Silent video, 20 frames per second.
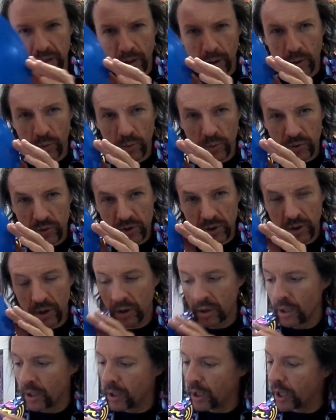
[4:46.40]
goes.
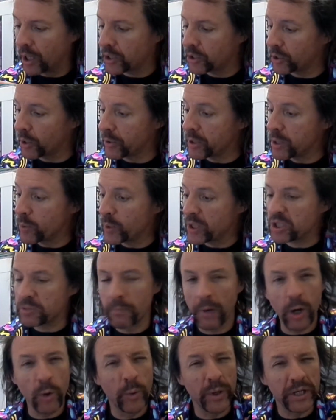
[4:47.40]
I could only wish
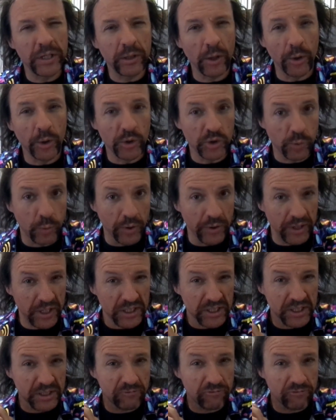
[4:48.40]
my windows were this